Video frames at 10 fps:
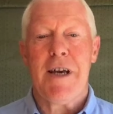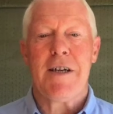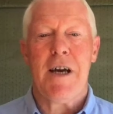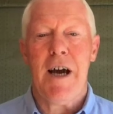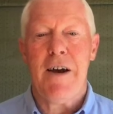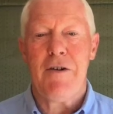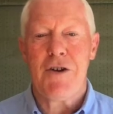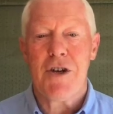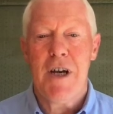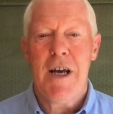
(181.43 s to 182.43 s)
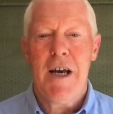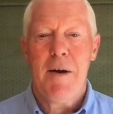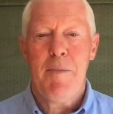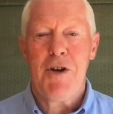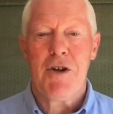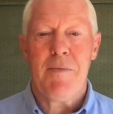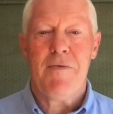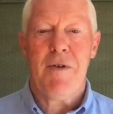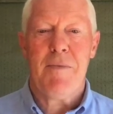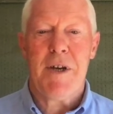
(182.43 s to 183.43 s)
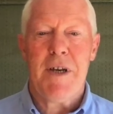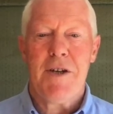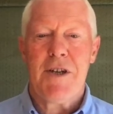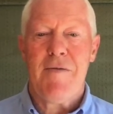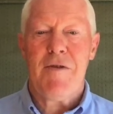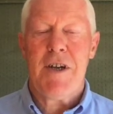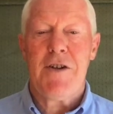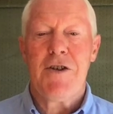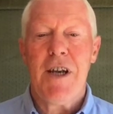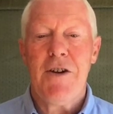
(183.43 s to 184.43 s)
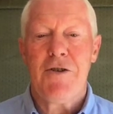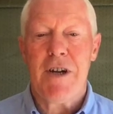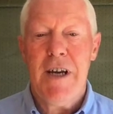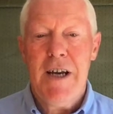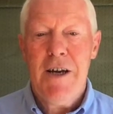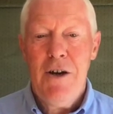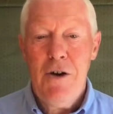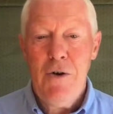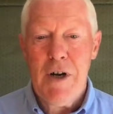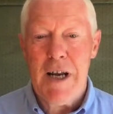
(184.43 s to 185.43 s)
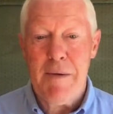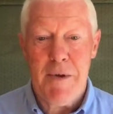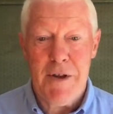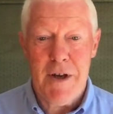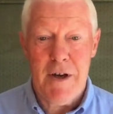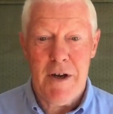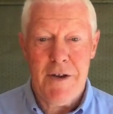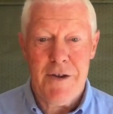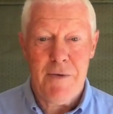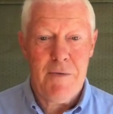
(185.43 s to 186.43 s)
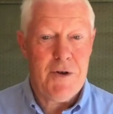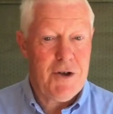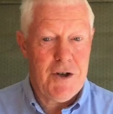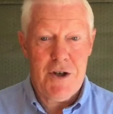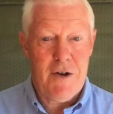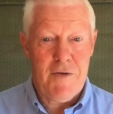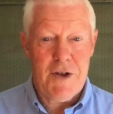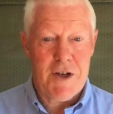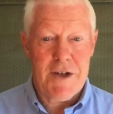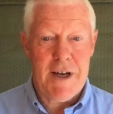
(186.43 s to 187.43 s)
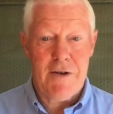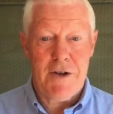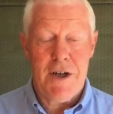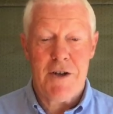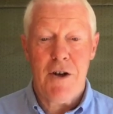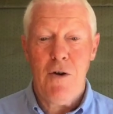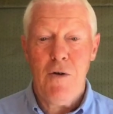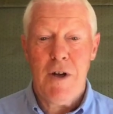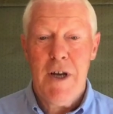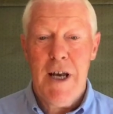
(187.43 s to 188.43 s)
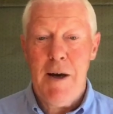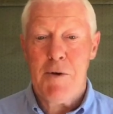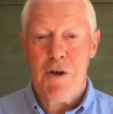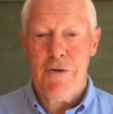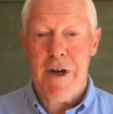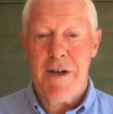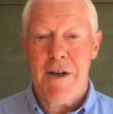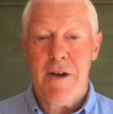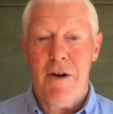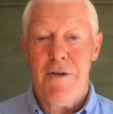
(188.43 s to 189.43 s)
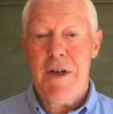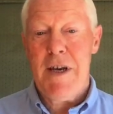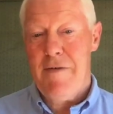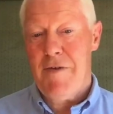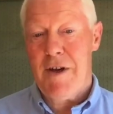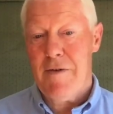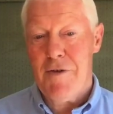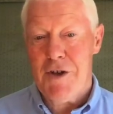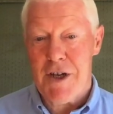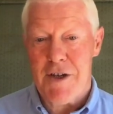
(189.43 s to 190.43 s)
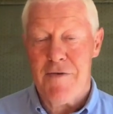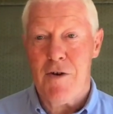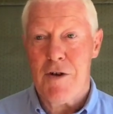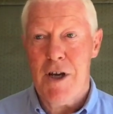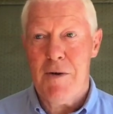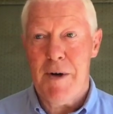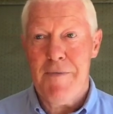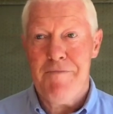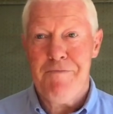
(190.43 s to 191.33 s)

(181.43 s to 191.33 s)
that Irish bishop from the 17th century, who claimed that the earth was just over 6,000 years old and was created on the evening of the 6th of October.